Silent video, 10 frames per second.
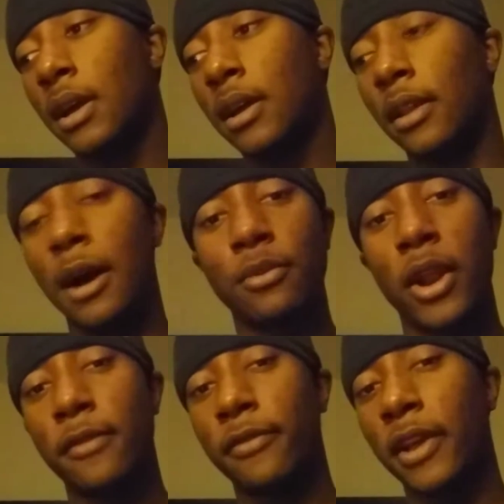The
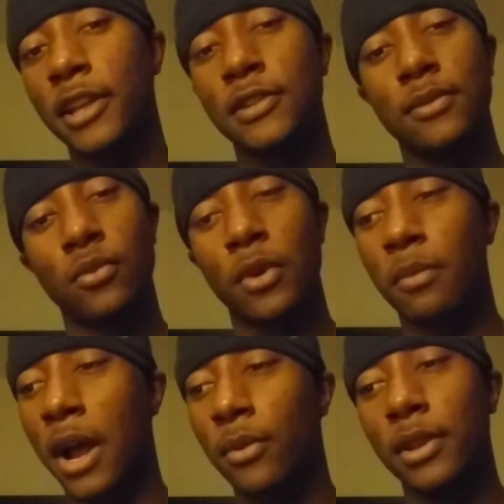upgrade phase went
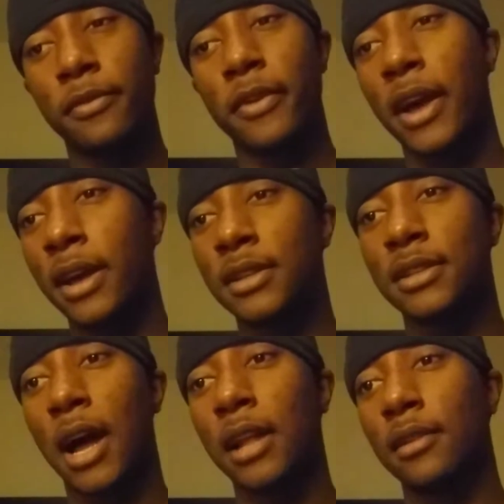by really fast.
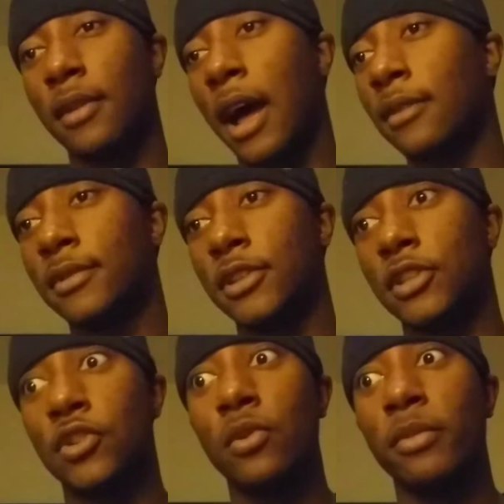I
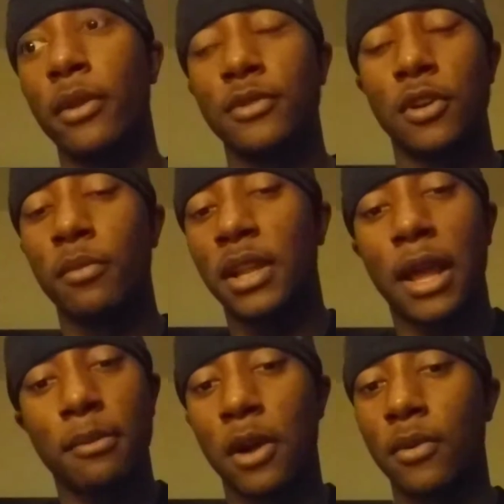assumed that it was going to be
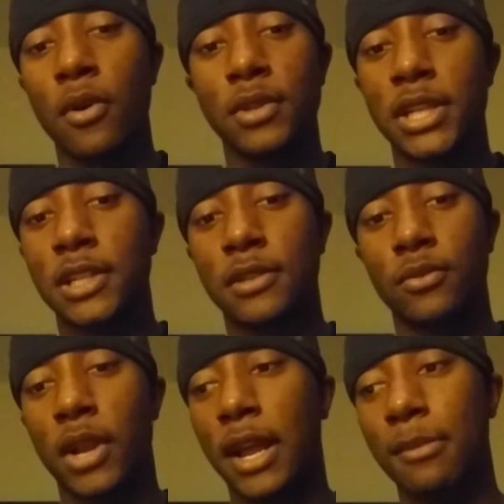like my road test
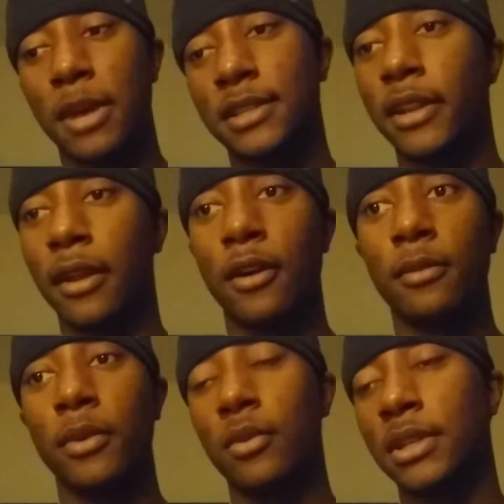when I got my CDL,
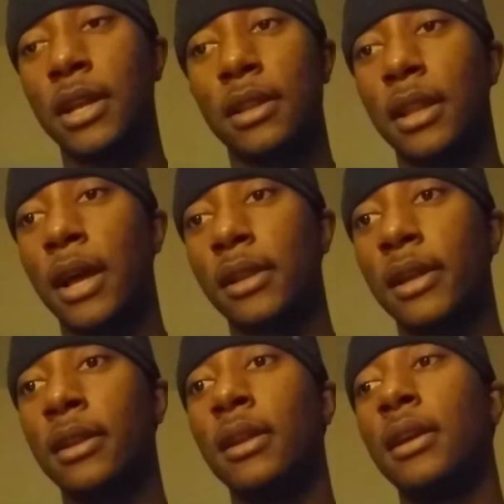but it was nothing like
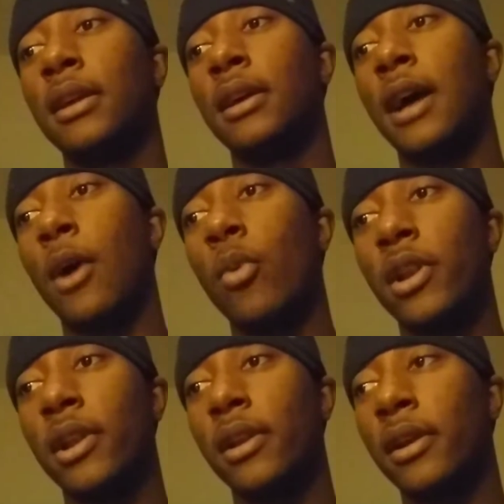that. I went
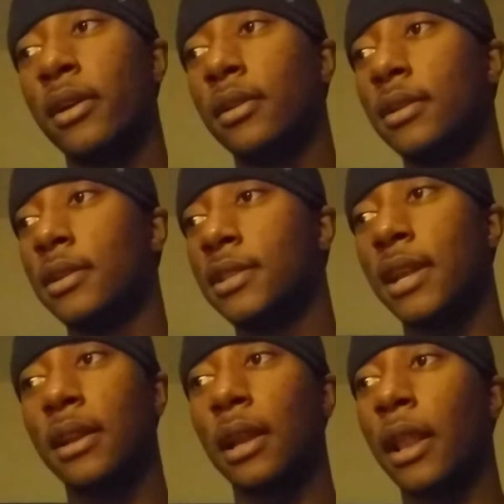in there, sat
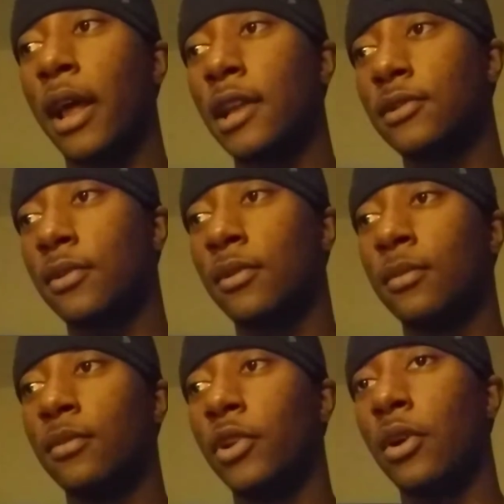in the
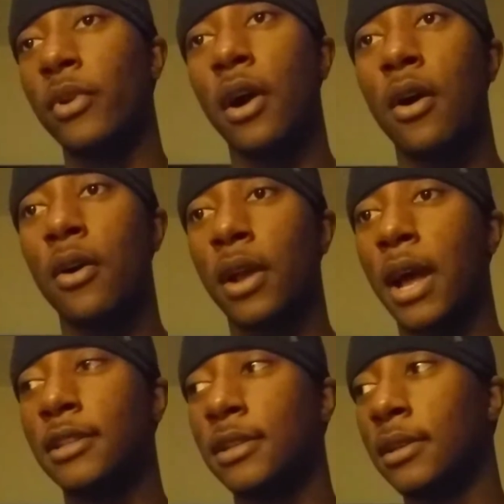classroom. We all
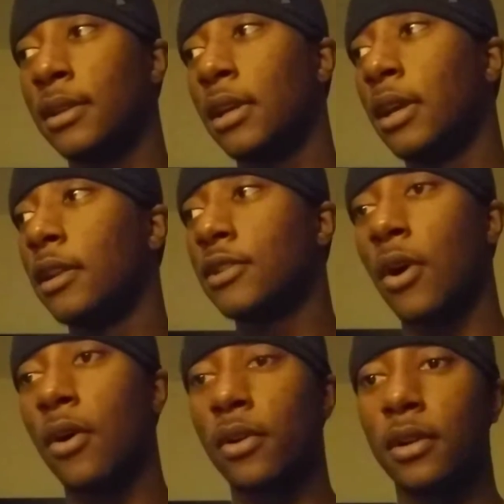got to
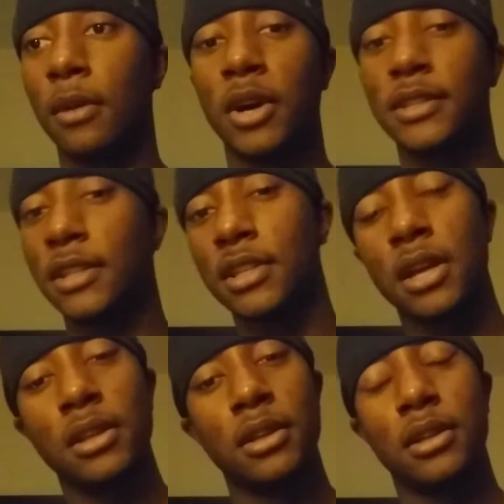talk amongst each
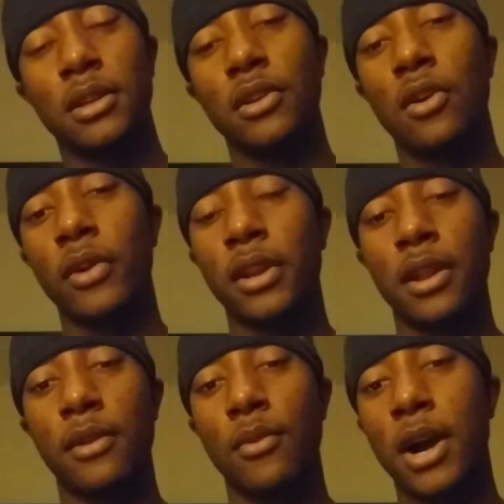other,
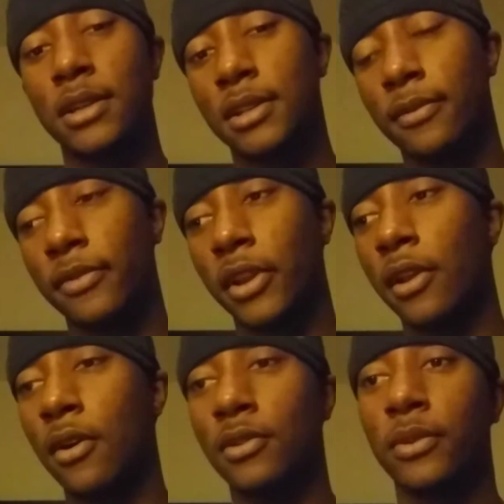and watch
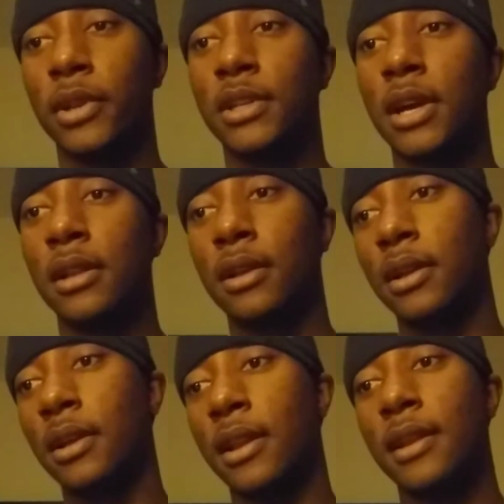videos with each
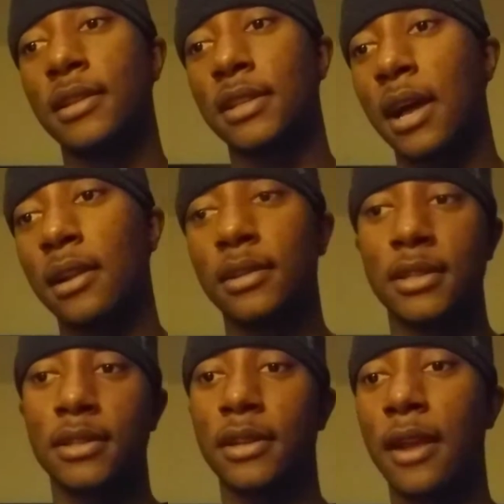other. And he just kind of
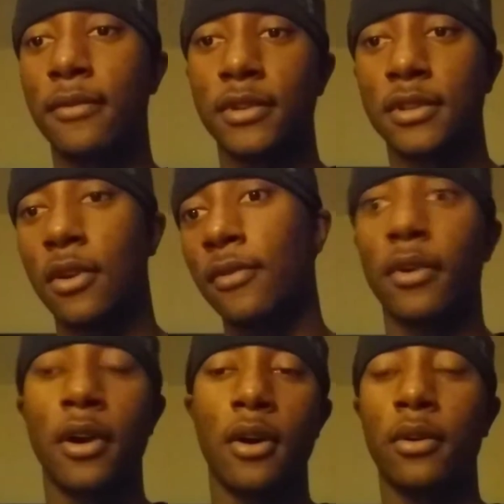just gave us an
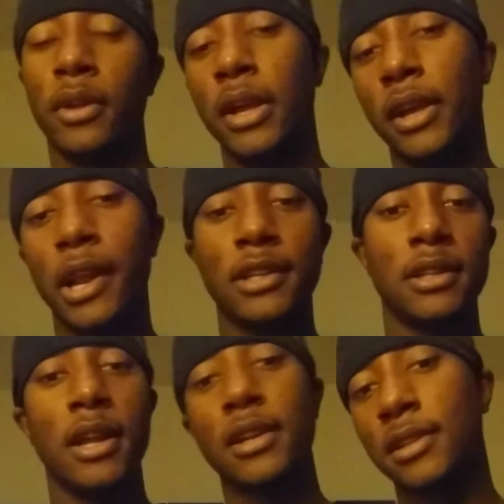overall
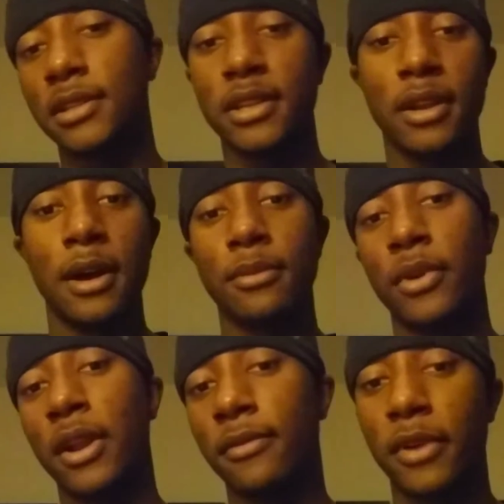introduction to your
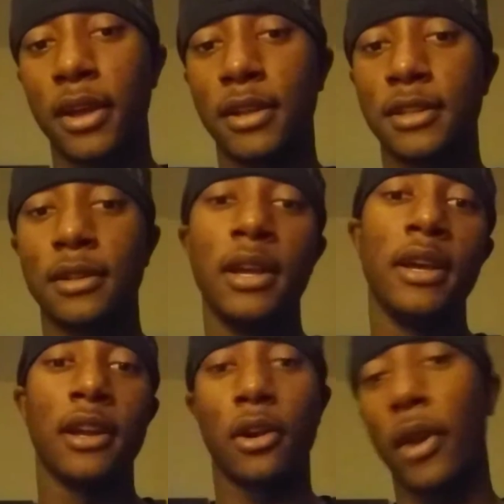upgrade phase.
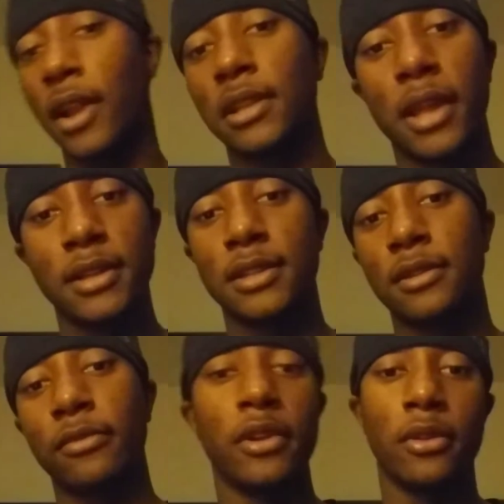Congratulations
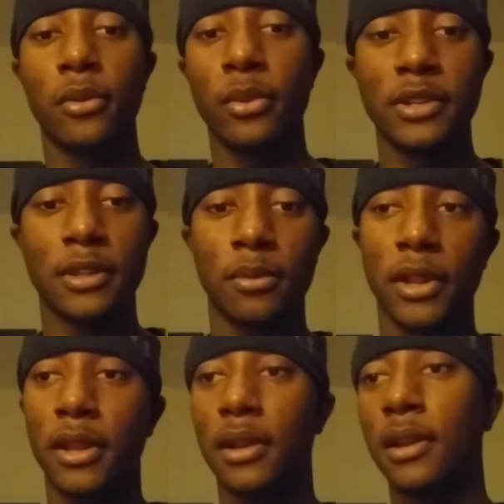for your 3 weeks
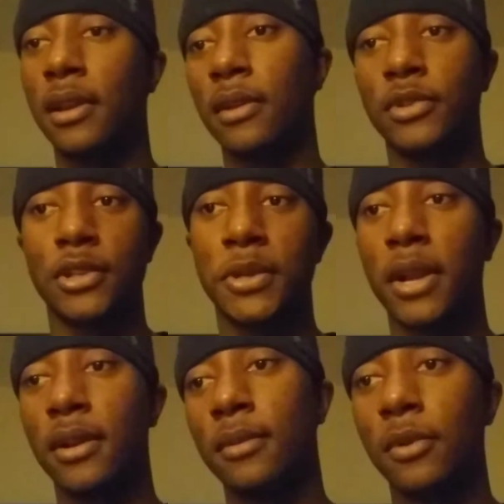completing, and with your
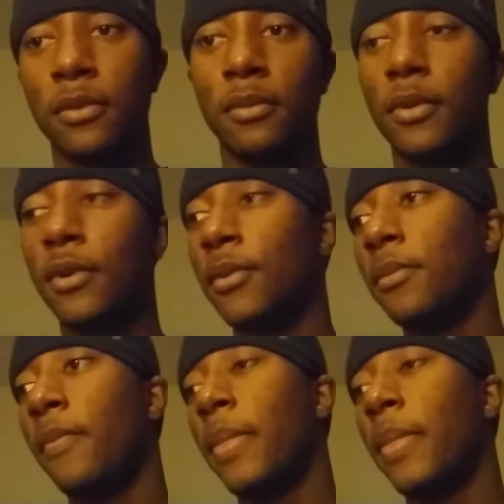trainer, boom, boom, boom.